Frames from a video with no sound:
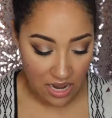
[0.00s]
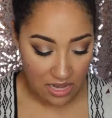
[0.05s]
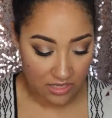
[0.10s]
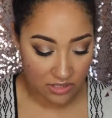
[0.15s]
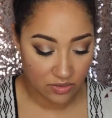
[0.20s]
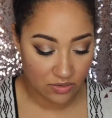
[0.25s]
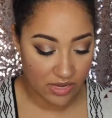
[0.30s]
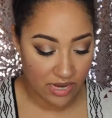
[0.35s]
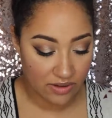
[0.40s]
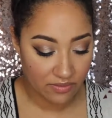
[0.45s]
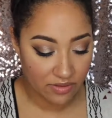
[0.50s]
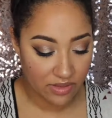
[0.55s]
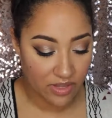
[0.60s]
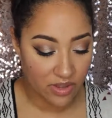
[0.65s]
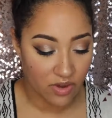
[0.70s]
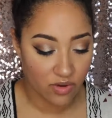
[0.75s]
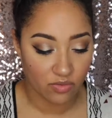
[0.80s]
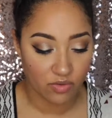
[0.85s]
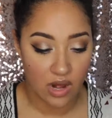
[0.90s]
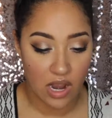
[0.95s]
you can't really
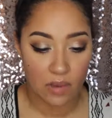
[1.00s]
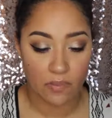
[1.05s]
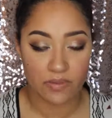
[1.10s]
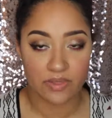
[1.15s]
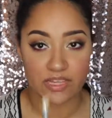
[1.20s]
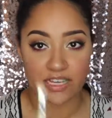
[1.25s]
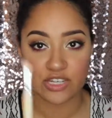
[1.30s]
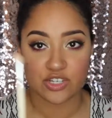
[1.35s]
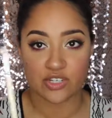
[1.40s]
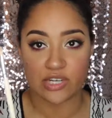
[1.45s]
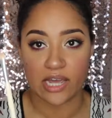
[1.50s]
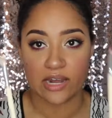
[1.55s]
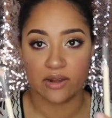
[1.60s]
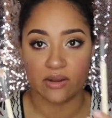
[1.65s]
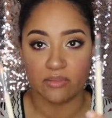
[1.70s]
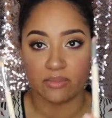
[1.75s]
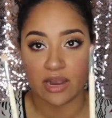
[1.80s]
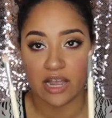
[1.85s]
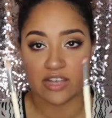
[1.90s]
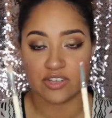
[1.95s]
go wrong with like a
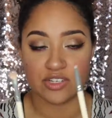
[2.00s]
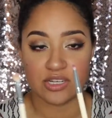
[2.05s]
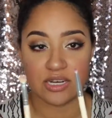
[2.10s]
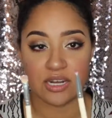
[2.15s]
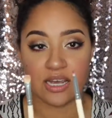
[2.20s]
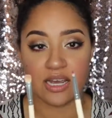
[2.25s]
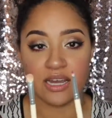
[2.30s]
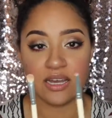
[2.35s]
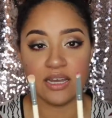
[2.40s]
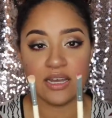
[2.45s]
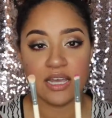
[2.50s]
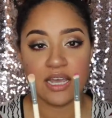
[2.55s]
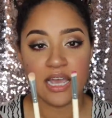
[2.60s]
shadow brush and a